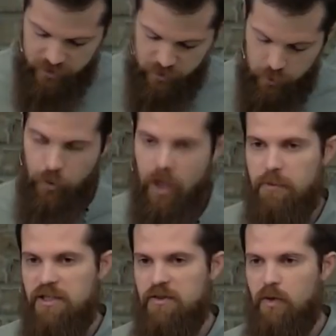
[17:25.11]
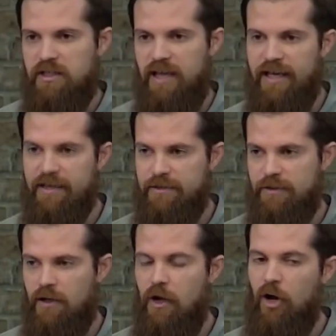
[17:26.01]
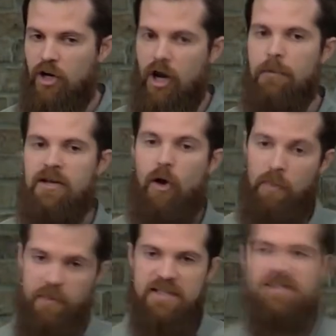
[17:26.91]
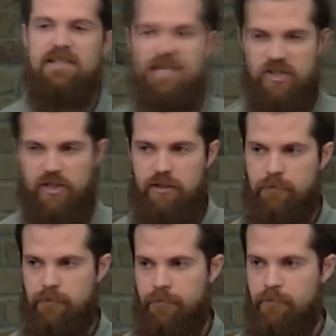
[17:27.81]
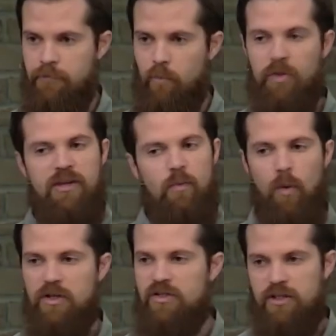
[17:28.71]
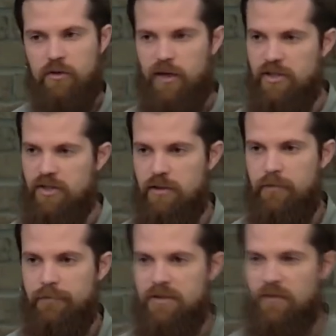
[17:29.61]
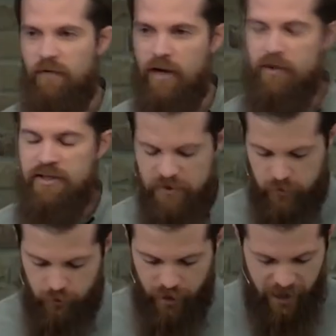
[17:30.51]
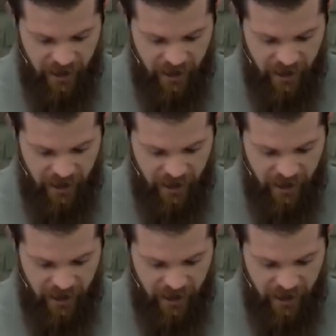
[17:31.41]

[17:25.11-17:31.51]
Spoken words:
and Deuteronomy 28 are coming on this nation within one generation. It's very soon